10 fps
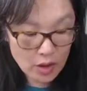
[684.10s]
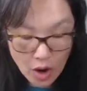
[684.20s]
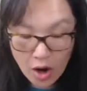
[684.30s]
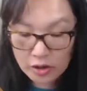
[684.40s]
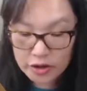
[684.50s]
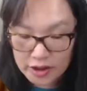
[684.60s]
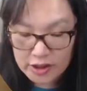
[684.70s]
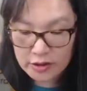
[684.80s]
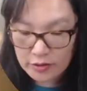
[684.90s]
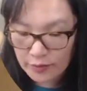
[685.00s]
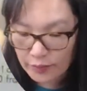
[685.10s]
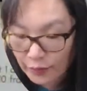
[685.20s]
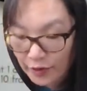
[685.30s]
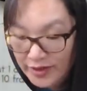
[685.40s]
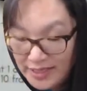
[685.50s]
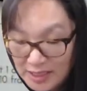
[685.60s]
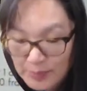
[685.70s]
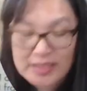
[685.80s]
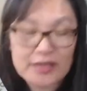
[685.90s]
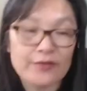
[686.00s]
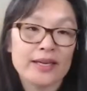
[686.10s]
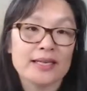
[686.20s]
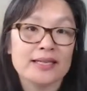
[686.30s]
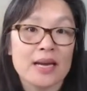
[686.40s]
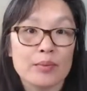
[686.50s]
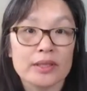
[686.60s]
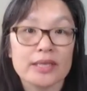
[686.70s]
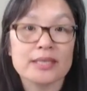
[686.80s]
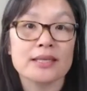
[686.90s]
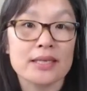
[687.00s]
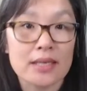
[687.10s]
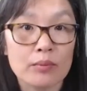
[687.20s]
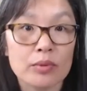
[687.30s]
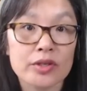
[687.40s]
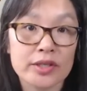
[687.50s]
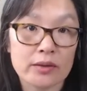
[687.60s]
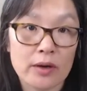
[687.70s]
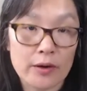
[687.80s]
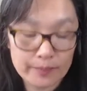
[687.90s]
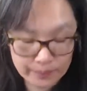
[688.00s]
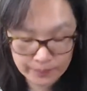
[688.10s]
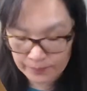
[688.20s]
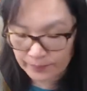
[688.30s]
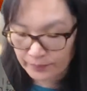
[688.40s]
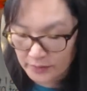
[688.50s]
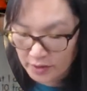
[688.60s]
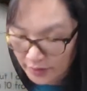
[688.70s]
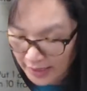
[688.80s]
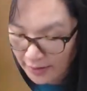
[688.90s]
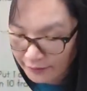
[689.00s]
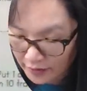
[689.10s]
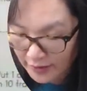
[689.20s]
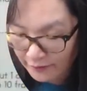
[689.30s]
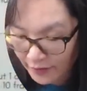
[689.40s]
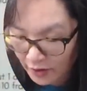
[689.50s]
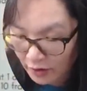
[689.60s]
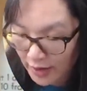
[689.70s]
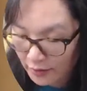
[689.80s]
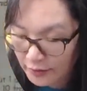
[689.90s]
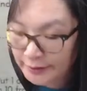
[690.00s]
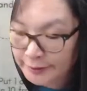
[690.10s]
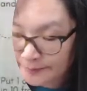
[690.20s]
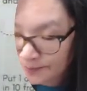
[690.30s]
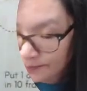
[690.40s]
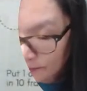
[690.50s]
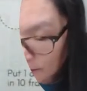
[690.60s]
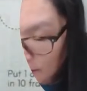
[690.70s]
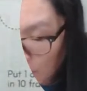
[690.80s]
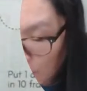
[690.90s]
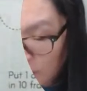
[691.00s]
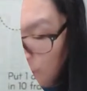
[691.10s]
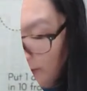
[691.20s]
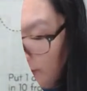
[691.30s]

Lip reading: For this specific example, it's the number 0. So they have to figure out which way